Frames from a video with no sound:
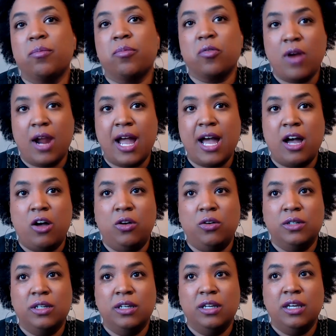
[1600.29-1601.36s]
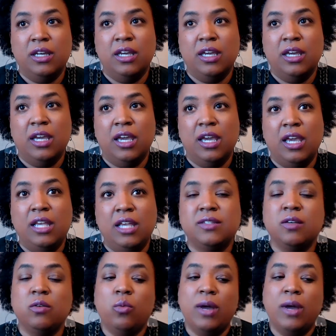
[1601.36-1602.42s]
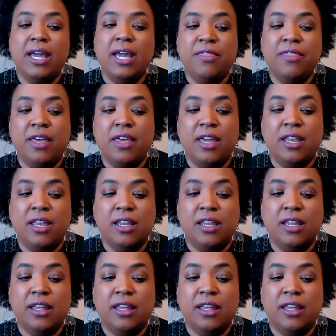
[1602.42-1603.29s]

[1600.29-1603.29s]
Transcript: proud is the way that